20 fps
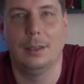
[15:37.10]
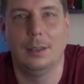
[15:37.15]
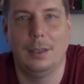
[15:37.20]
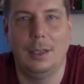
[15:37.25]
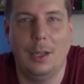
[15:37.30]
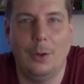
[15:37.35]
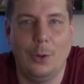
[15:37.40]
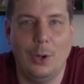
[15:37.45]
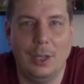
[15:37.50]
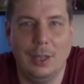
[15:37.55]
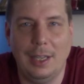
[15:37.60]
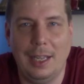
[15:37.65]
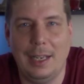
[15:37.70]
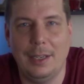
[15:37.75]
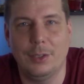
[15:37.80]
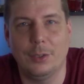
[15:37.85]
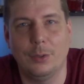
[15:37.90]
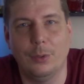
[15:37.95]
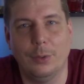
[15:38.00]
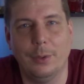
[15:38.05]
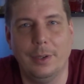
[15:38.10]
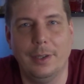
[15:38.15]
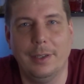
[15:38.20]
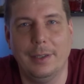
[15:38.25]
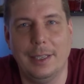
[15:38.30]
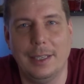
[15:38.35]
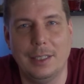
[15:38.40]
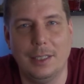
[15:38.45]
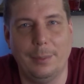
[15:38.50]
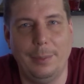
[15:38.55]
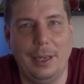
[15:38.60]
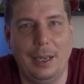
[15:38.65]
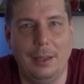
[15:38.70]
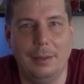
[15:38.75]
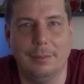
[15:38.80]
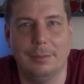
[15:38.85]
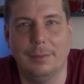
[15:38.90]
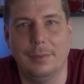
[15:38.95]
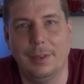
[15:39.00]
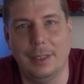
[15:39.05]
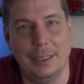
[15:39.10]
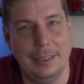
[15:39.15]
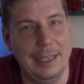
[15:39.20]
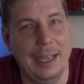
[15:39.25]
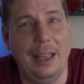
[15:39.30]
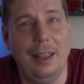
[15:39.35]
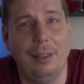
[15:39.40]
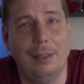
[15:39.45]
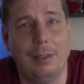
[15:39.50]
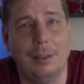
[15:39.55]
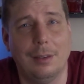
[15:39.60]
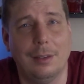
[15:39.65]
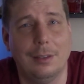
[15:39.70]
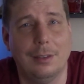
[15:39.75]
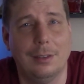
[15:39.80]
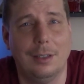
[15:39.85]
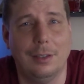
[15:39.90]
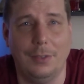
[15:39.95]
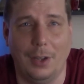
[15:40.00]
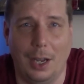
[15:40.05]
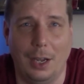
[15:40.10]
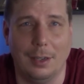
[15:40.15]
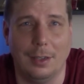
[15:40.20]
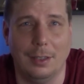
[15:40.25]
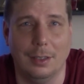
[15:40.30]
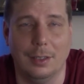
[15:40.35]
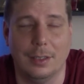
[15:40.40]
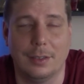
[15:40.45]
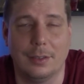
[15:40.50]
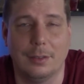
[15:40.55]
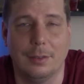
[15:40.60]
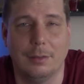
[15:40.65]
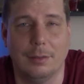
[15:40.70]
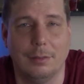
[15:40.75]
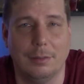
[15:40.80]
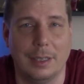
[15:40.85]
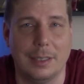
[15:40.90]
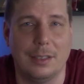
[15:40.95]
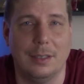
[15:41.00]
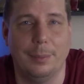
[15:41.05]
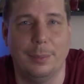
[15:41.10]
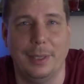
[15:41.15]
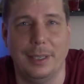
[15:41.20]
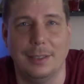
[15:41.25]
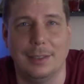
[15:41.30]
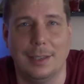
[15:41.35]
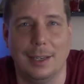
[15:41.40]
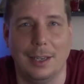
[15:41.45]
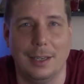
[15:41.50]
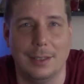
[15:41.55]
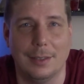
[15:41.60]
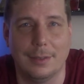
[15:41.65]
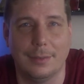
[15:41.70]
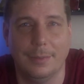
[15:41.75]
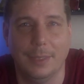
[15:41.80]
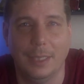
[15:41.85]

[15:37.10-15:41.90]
Now our last story is about the death of Oculus. Rest in peace, guys.